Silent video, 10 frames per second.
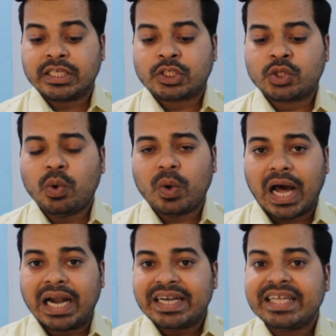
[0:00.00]
So
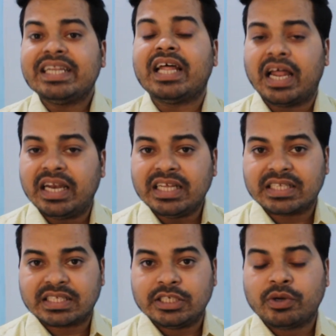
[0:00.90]
until and
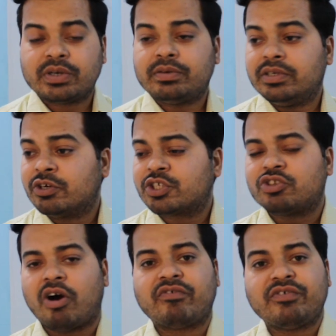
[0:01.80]
unless your
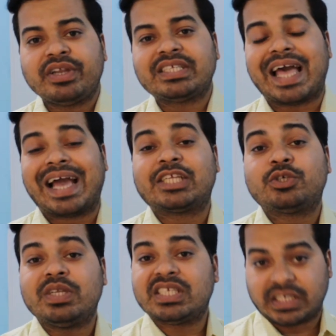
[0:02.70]
software is
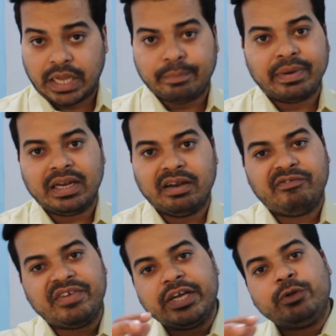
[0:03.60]
actually stable,
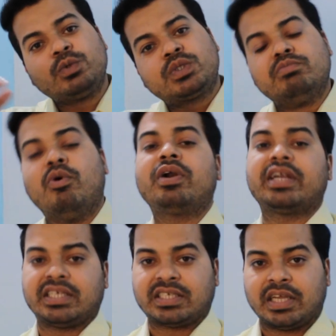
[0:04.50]
we do smoke
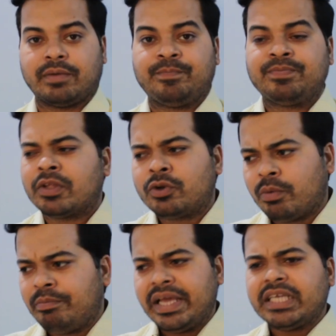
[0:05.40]
testing
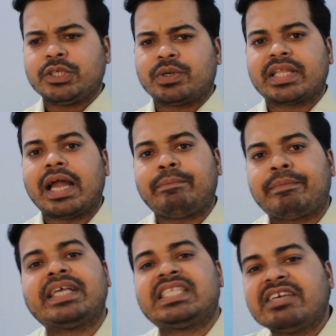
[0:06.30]
to make sure that
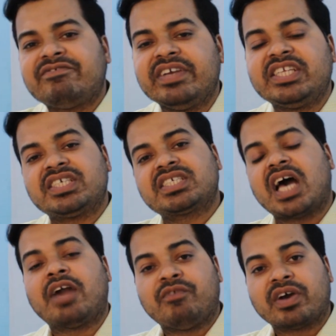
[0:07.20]
basic features
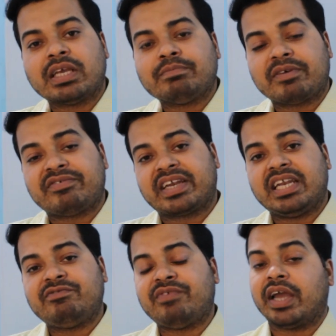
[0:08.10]
are working
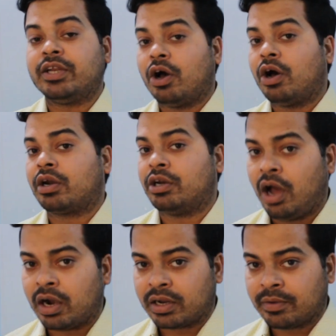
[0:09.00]
perfectly fine or
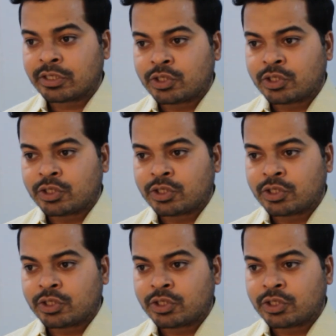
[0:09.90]
not.